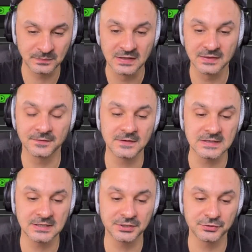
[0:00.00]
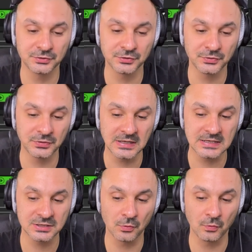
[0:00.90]
The first thing to do
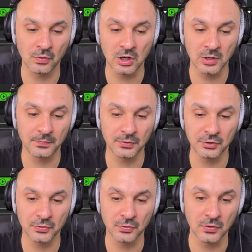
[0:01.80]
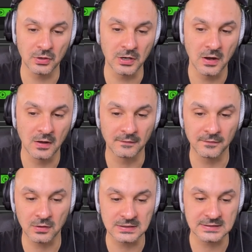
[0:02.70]
is warp your
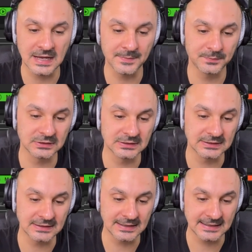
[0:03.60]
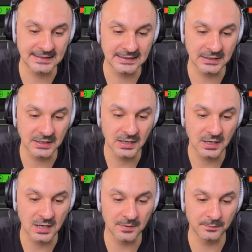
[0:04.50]
vocal sample in
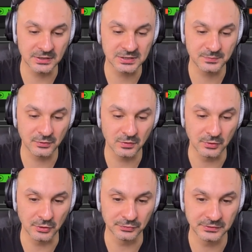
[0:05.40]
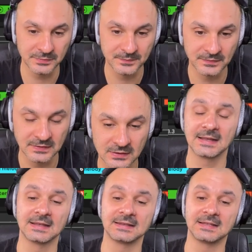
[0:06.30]
complex pro mode.
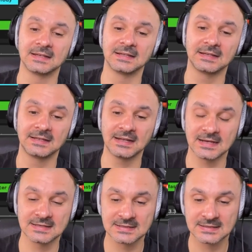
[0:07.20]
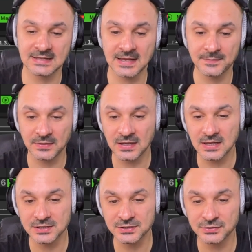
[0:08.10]
The next step
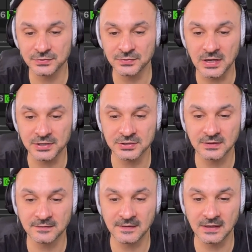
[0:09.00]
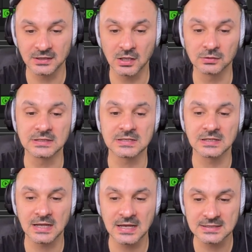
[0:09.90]
is to actually find out the
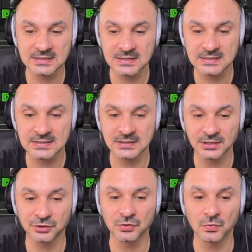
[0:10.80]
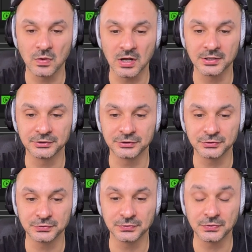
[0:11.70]
slices that you want
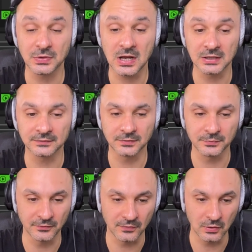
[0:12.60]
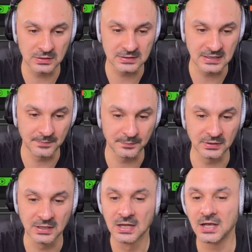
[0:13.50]
to cut from your vocal
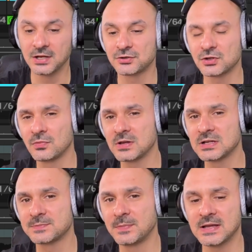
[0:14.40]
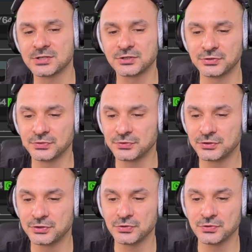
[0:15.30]
sample, and it's always best to
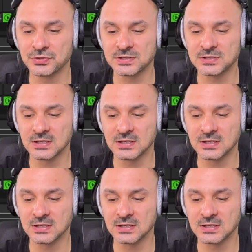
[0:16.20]
choose